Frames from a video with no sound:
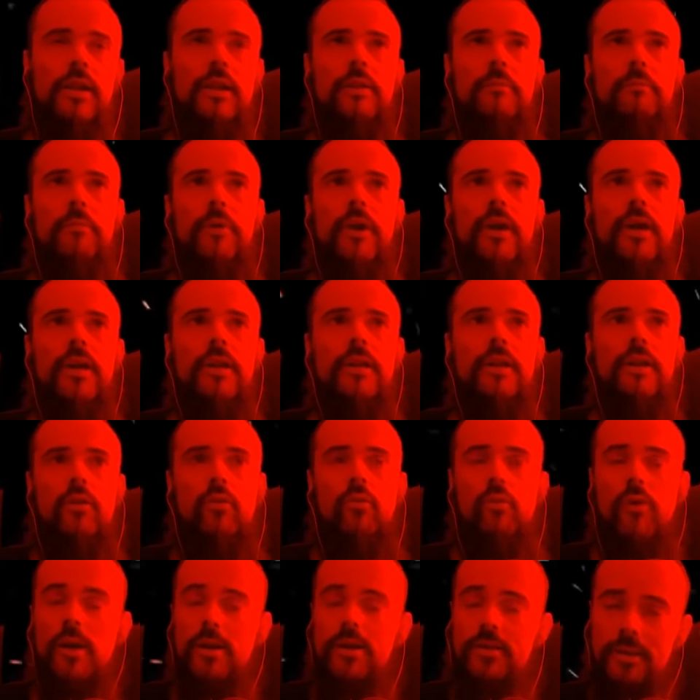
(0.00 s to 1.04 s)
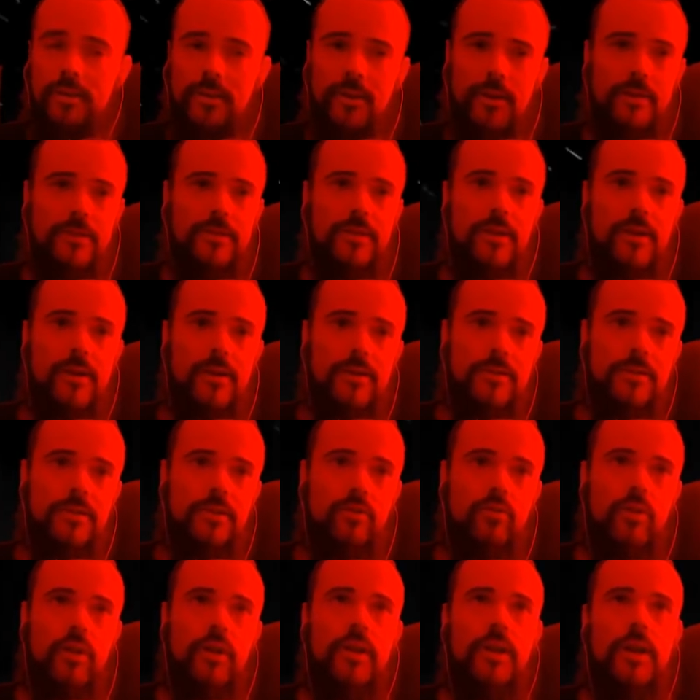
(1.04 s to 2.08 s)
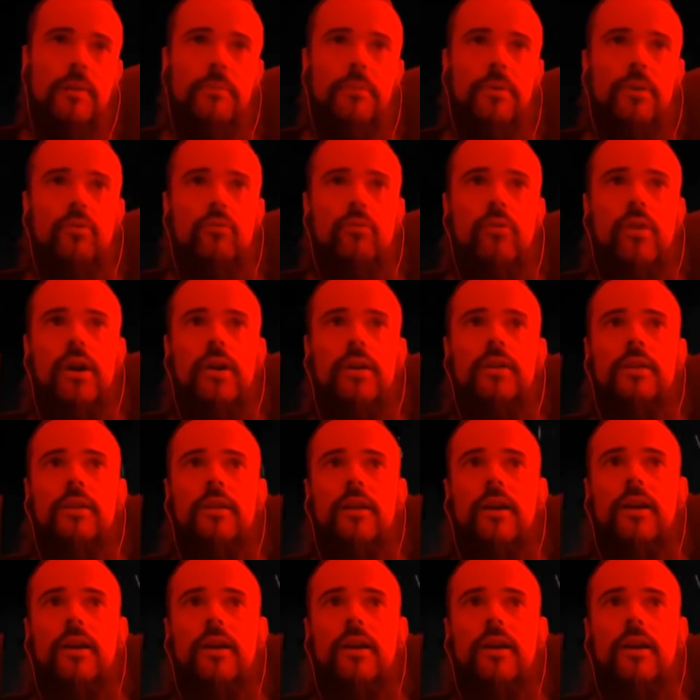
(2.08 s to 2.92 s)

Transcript: But once I got Toxic Rain up and running,